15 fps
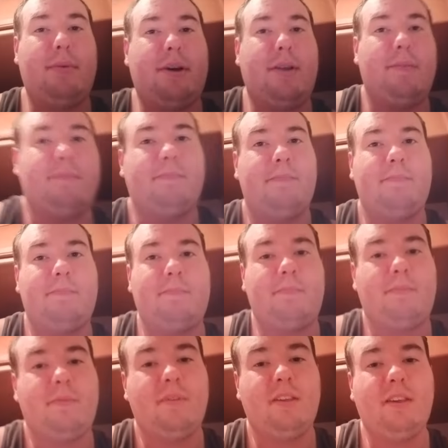But
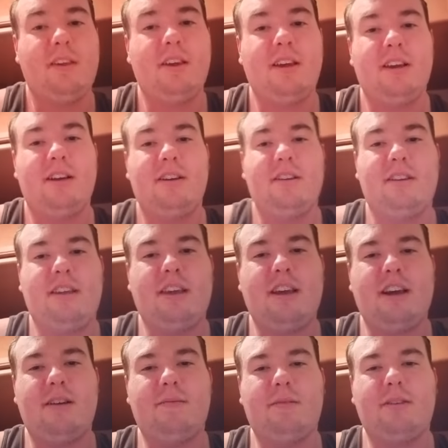
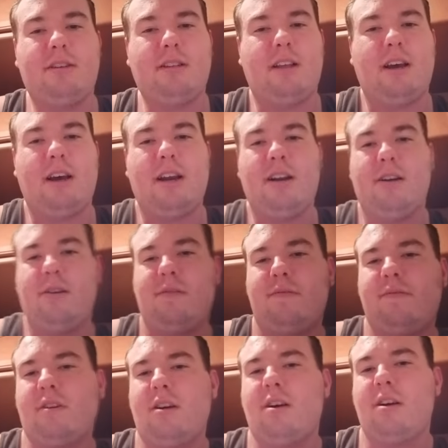yeah, I'm just glad
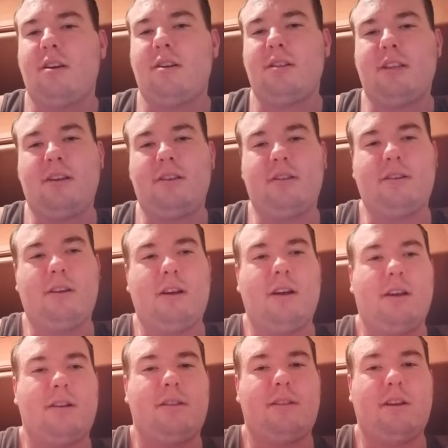over
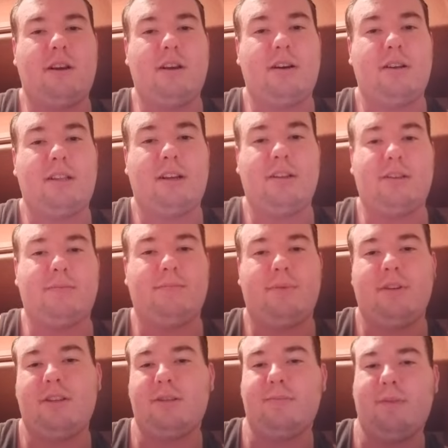100,000
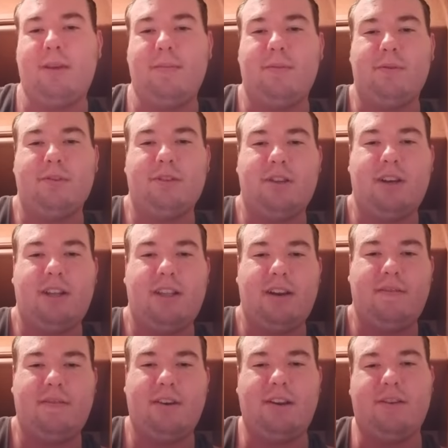plus people saw
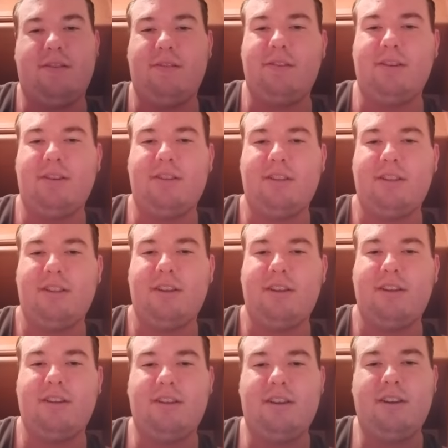that video at least. I
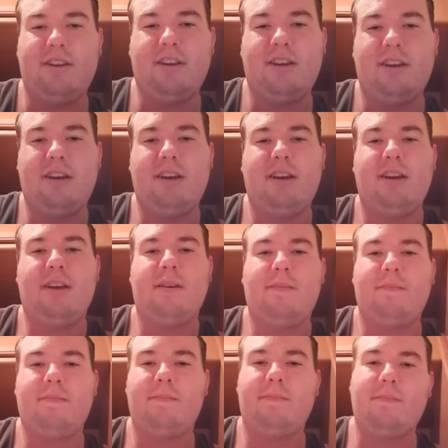think
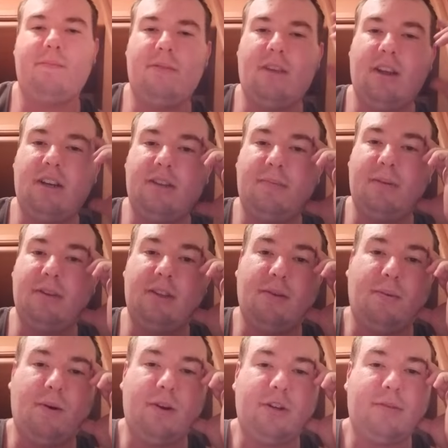that just means the
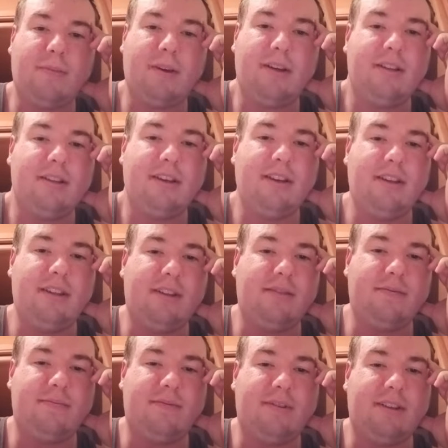world to me. It
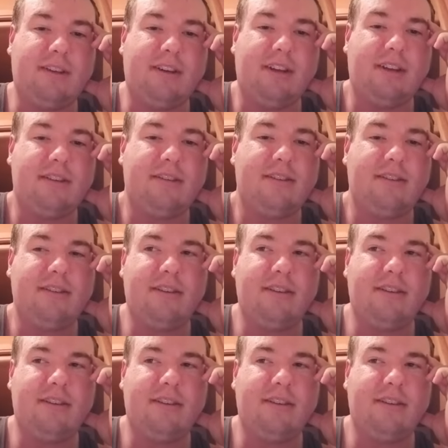really does.